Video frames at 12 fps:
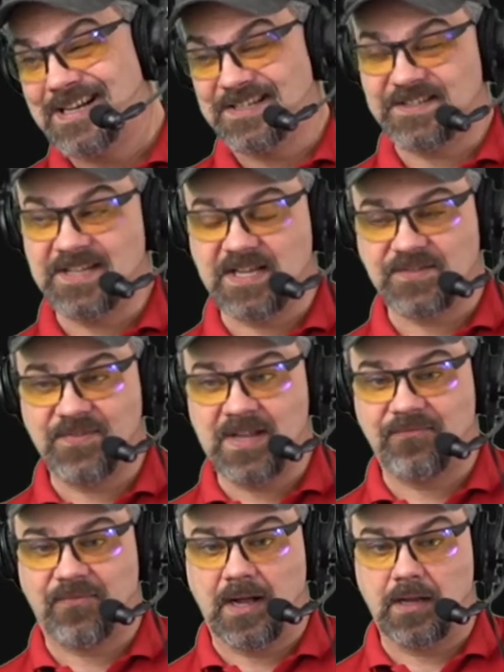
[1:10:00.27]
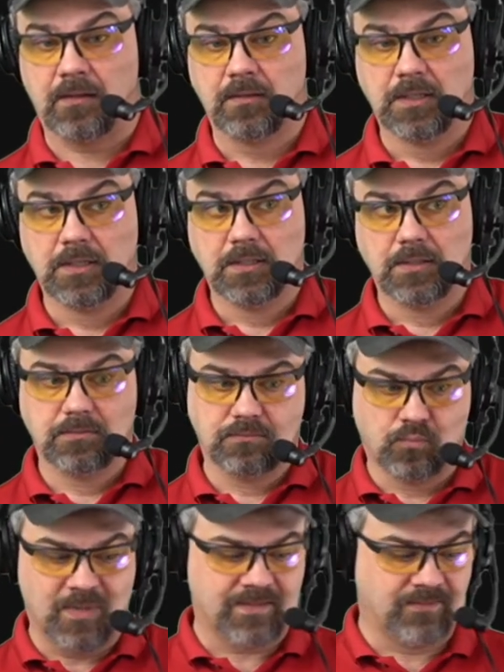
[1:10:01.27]
a CSV file
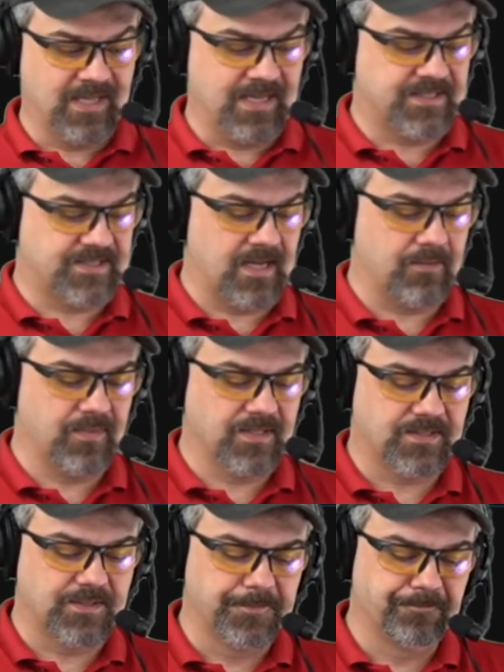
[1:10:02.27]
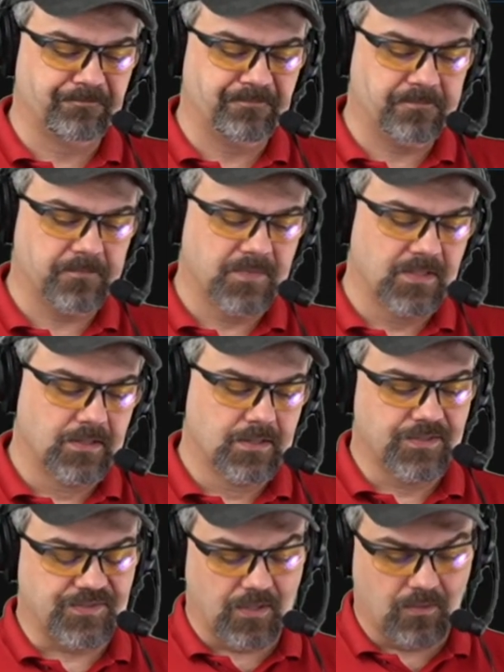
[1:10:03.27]
with LINQ statements.
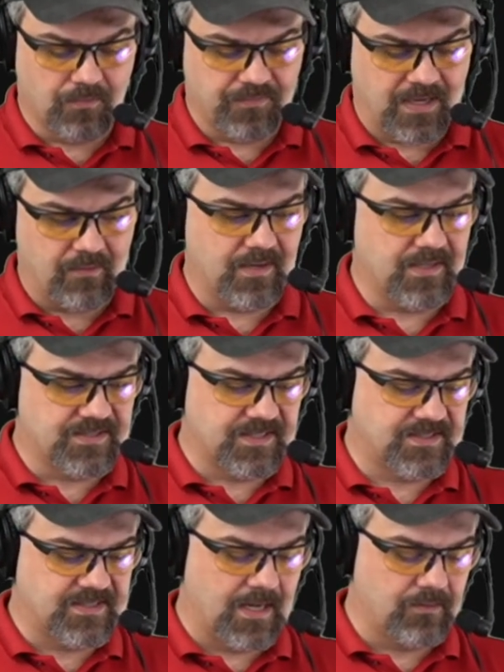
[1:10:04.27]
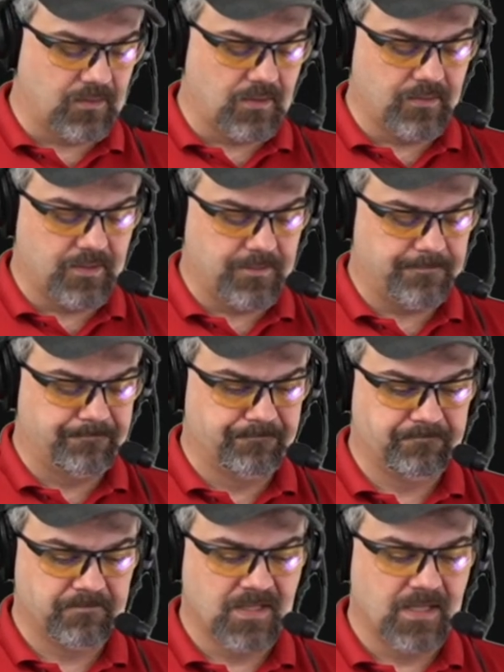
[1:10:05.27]
So there it is, it's downloaded
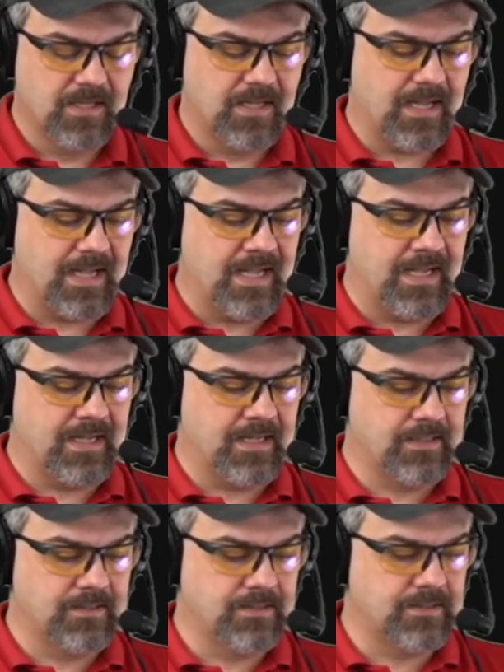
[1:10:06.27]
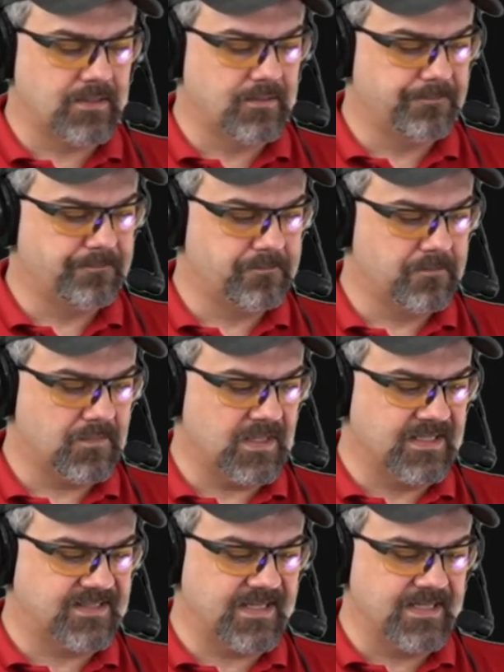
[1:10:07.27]
and
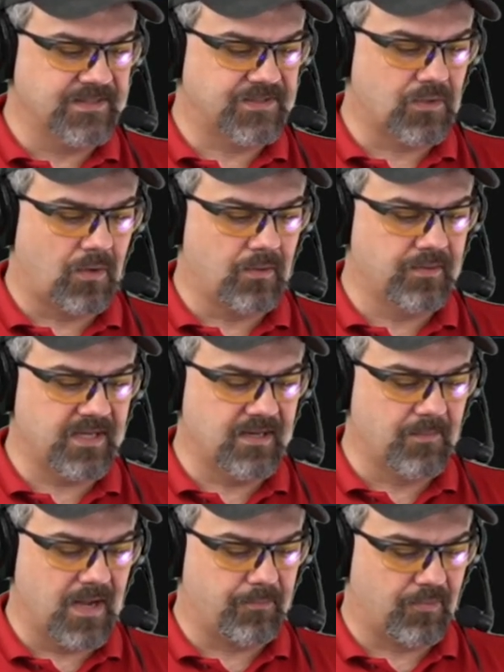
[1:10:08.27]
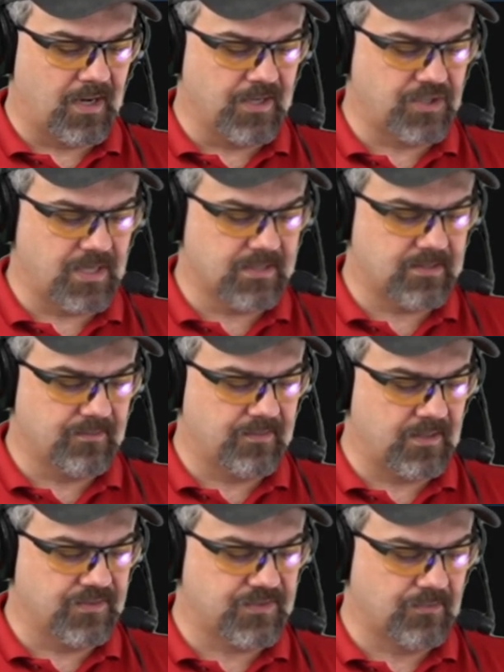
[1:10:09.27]
it's installed in my project.
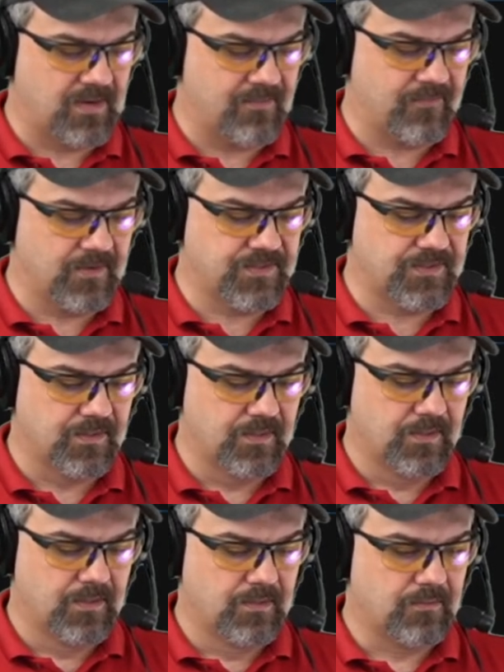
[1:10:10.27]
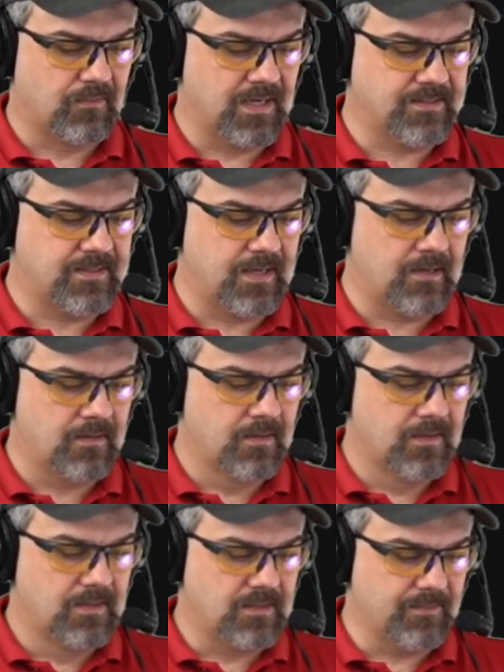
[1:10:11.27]
There's the reference right there.
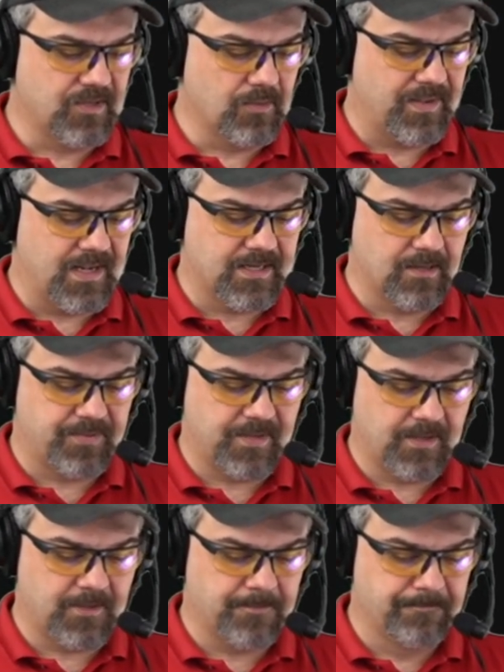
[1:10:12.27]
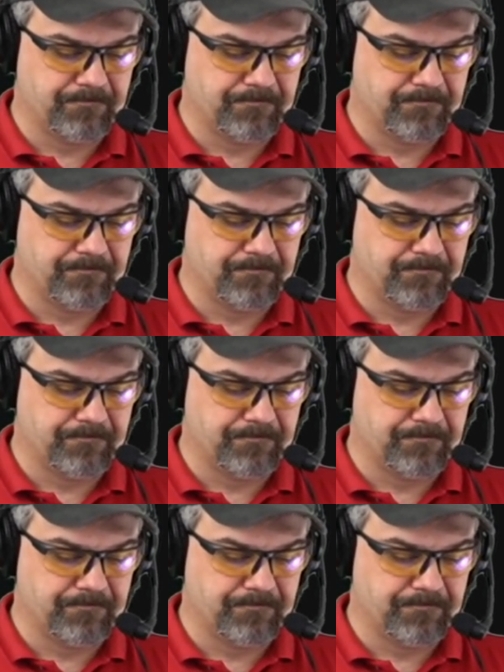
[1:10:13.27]
Let me go back up here